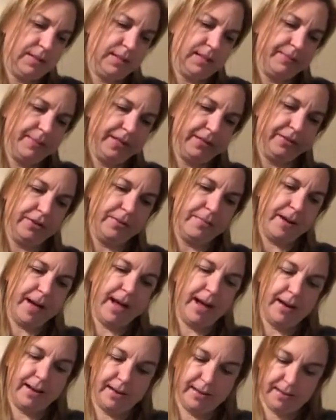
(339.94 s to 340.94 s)
let me look
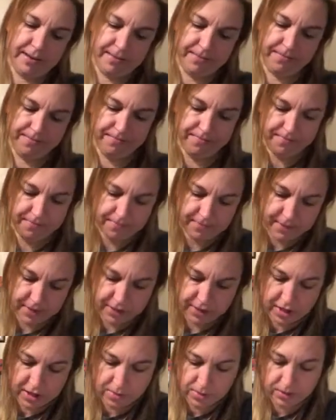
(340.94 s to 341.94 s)
back
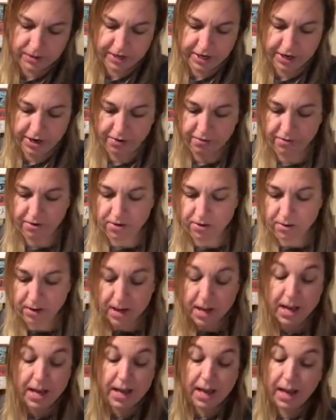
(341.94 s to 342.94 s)
so I won't tell you wrong.
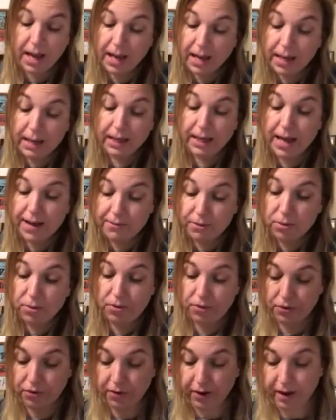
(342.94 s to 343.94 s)
In level
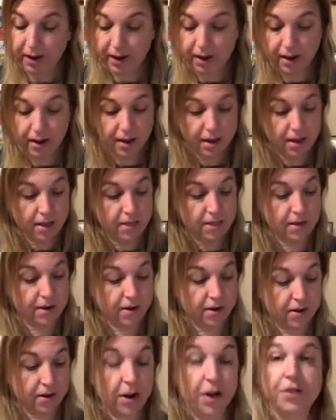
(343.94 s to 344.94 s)
3,
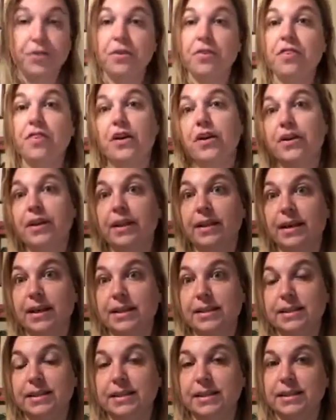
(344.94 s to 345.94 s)
there are 130
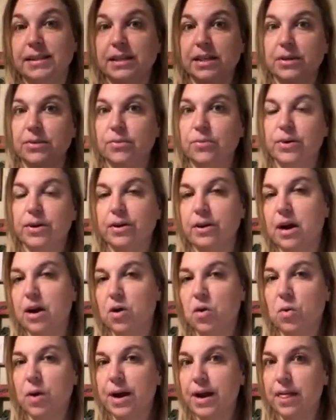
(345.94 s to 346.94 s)
lessons, so we're not
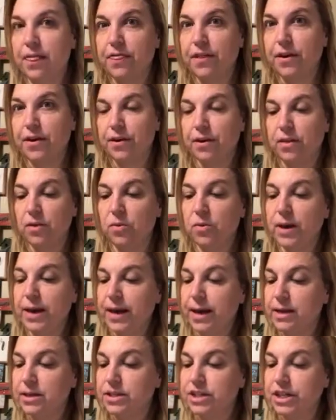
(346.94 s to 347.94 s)
quite a third of the
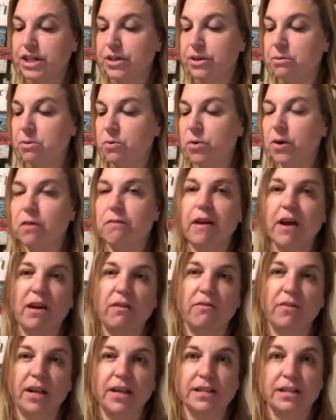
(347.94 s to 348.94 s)
way into it, but we're
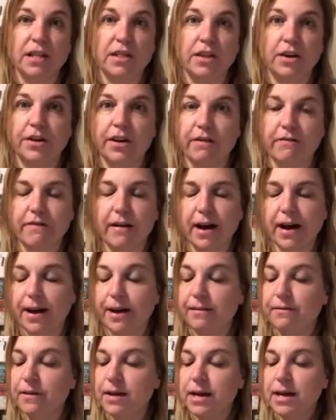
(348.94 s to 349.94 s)
around lesson
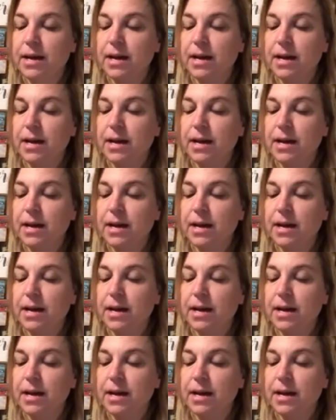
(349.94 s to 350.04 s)
35.